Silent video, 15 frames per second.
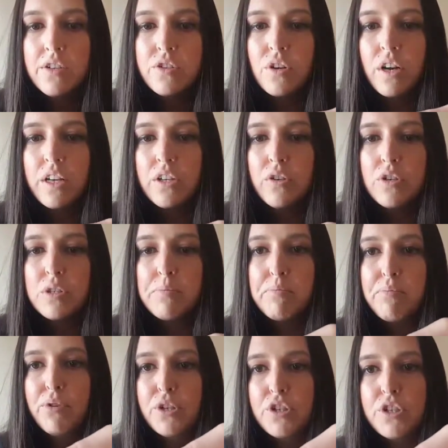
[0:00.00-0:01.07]
So all I do is
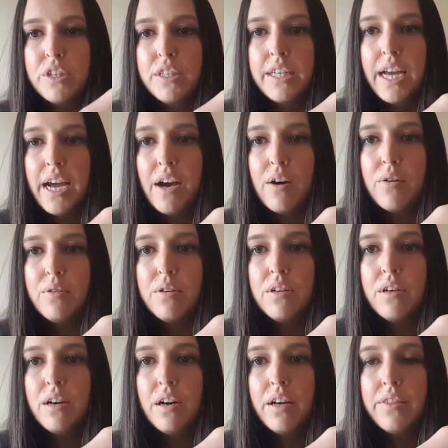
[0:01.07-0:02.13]
push down
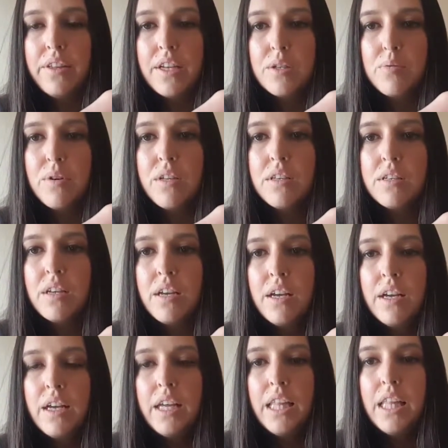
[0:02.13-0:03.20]
on these ones
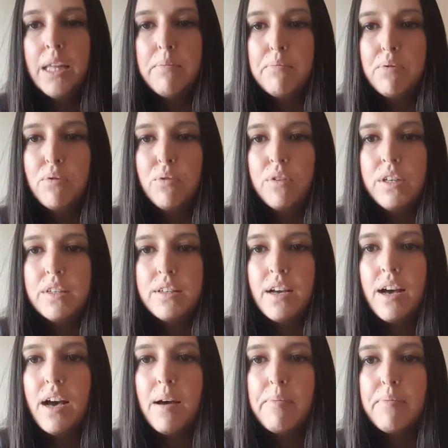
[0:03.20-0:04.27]
and then pull these
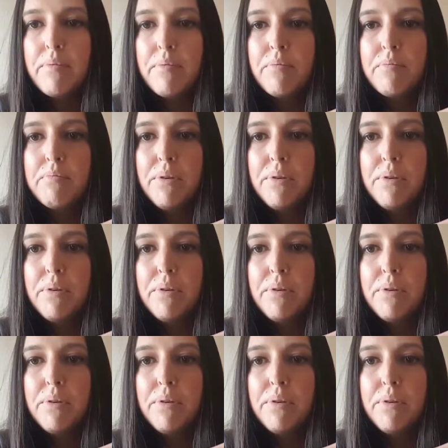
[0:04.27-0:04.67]
up,